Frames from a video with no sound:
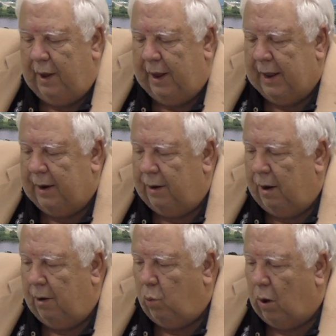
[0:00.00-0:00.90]
And
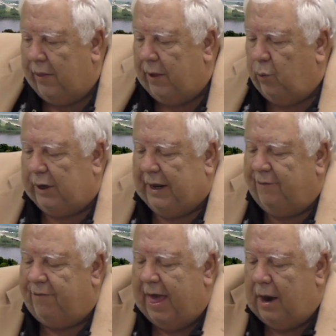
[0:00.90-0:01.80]
uh, why they would
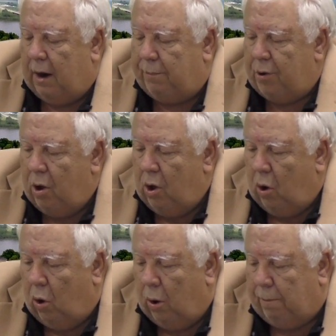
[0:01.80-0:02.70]
give that up
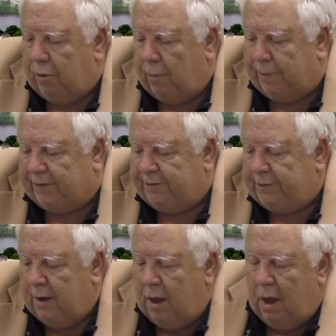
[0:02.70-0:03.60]
on
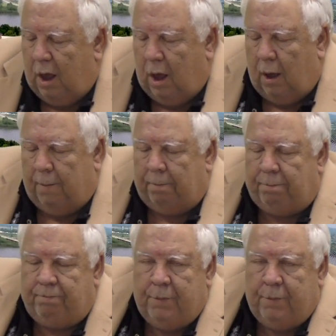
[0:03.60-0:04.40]
purpose um,